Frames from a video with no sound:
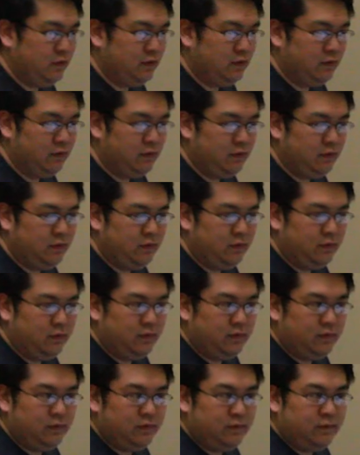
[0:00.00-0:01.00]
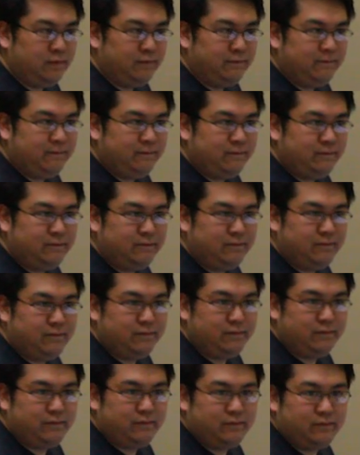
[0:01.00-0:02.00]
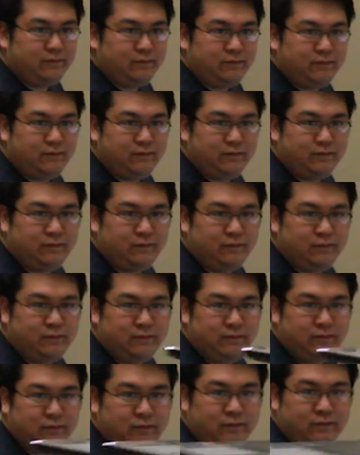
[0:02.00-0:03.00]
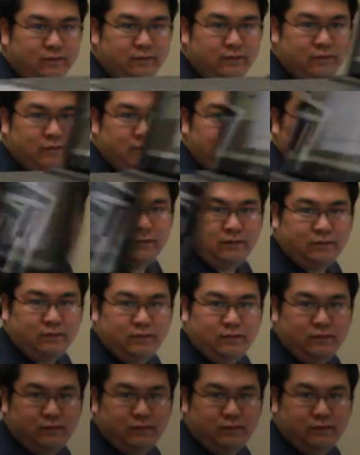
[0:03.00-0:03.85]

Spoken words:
[no speech]